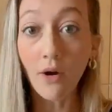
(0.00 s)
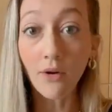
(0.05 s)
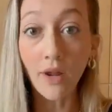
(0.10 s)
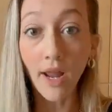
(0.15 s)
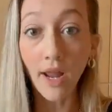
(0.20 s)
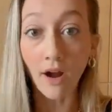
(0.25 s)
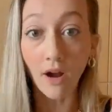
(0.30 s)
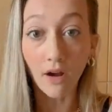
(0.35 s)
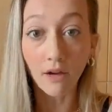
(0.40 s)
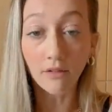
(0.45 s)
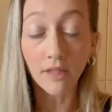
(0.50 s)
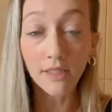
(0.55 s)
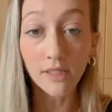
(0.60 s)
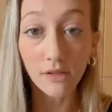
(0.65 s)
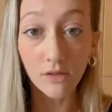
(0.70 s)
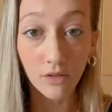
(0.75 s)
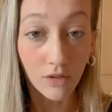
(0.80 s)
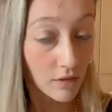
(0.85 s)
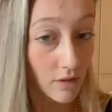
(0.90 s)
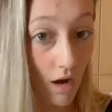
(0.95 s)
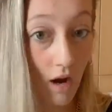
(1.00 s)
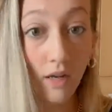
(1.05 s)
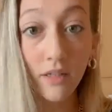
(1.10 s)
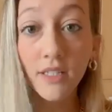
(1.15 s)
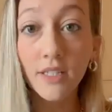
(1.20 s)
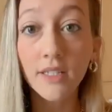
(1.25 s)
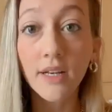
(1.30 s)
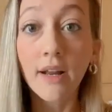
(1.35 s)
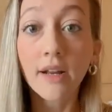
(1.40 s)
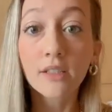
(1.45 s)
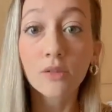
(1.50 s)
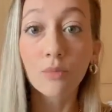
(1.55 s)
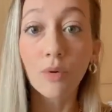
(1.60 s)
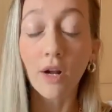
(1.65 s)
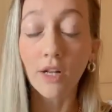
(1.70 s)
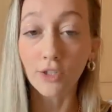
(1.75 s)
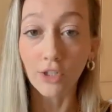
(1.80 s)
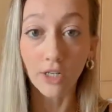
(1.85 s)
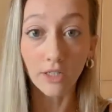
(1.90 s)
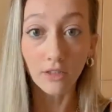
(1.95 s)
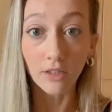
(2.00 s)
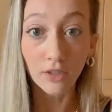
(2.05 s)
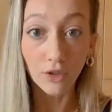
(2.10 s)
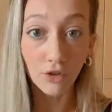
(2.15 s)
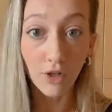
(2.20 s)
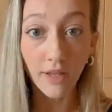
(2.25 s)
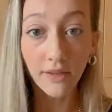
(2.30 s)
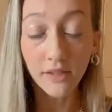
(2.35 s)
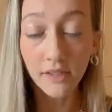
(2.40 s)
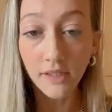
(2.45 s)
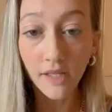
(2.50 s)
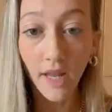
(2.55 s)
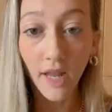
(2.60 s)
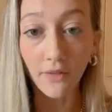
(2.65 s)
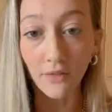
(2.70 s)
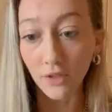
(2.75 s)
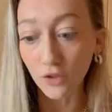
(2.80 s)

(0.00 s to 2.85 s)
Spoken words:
Okay, let's on to the next project. Let's try this again.